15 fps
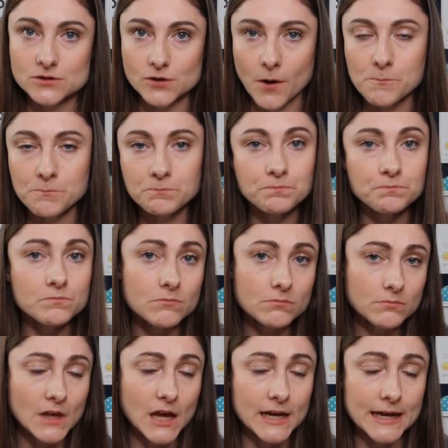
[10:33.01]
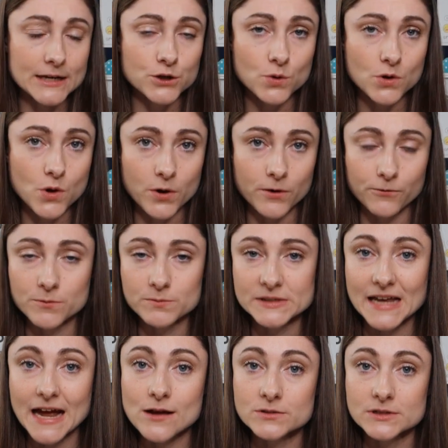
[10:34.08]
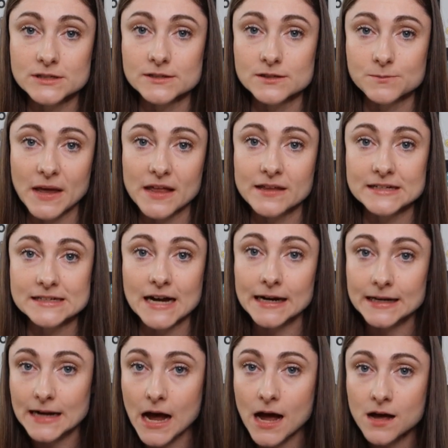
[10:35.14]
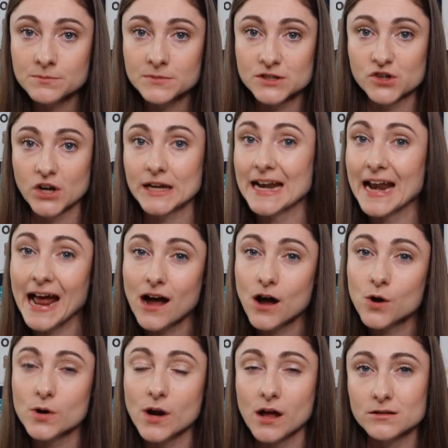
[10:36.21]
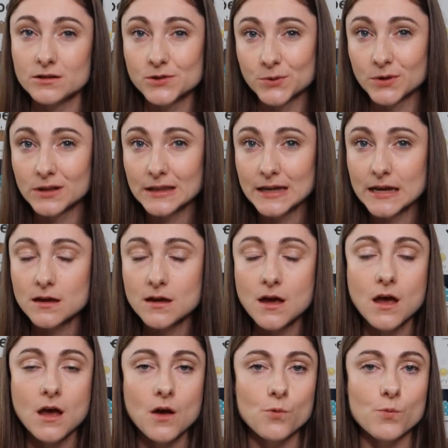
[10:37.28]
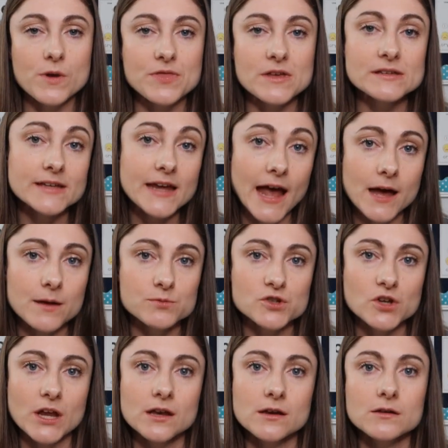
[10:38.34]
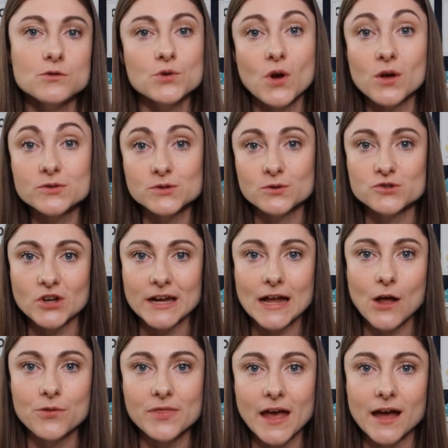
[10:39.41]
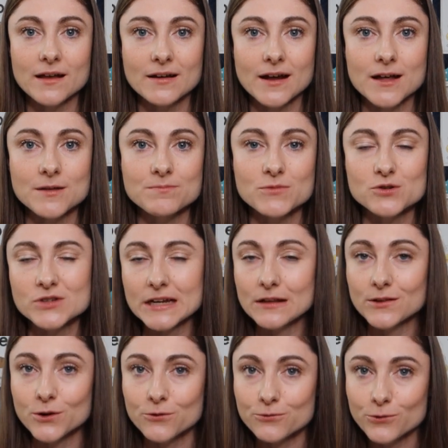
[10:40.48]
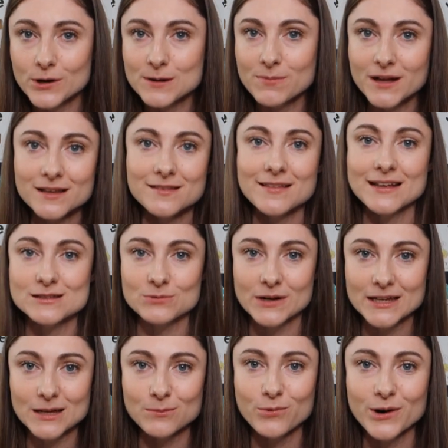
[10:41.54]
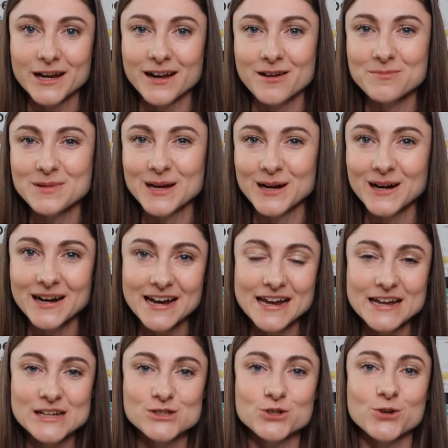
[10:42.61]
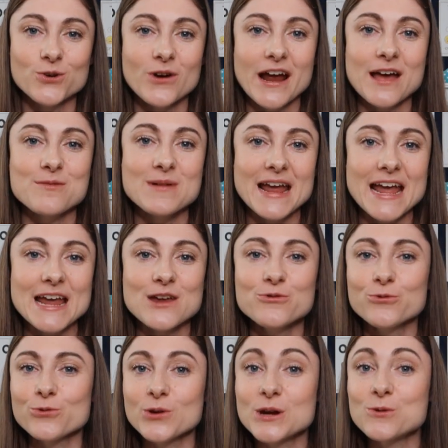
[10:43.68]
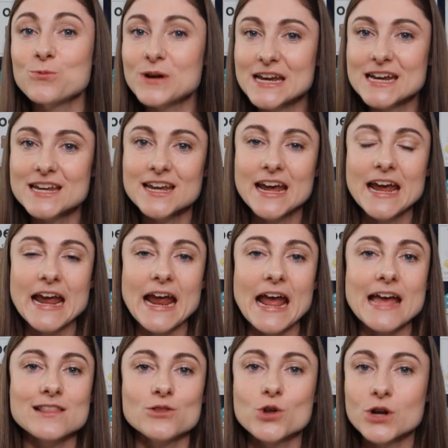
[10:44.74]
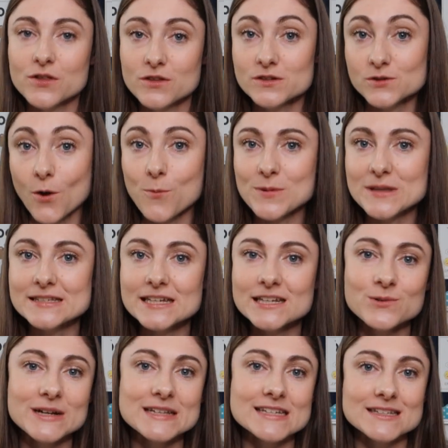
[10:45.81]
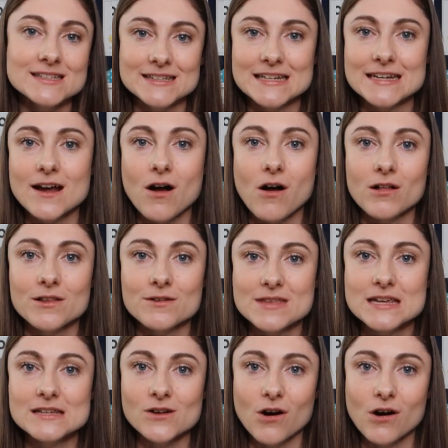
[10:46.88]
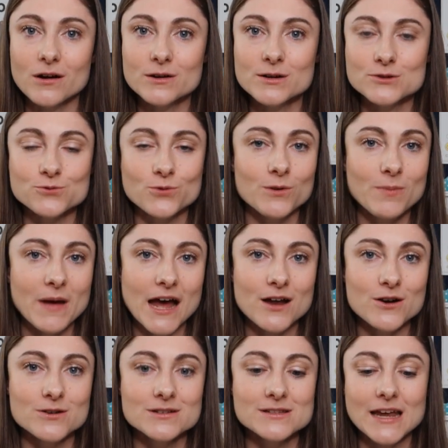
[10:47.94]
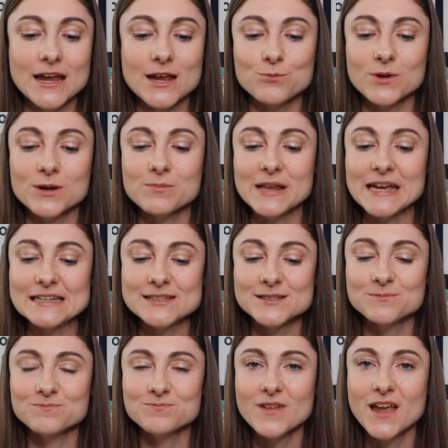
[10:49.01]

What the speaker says: So again, you can go to FromSoundsToSpelling.com to check it out. I'll include a link with this caption. You can also check out that there's like a little free button. That's why I keep pointing up here, to grab a free week and look at the scope and sequence and see all of these R-controlled patterns in one place.